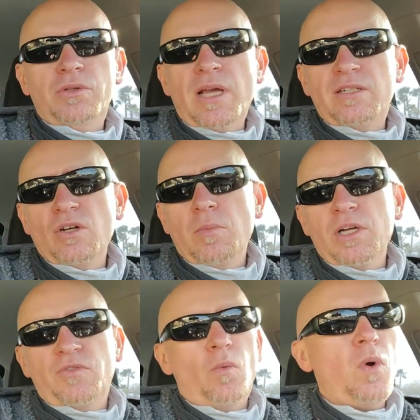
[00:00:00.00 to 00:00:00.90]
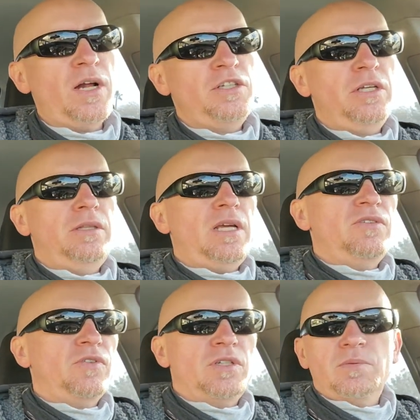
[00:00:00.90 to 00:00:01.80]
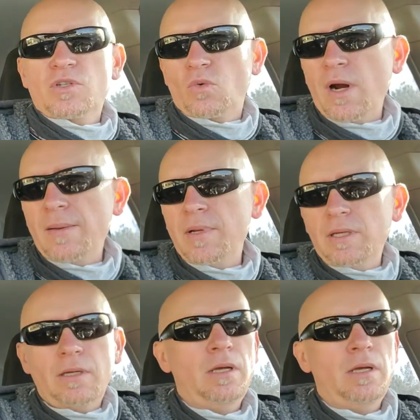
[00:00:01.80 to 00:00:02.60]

Thanks so much for watching. Thanks for subscribing.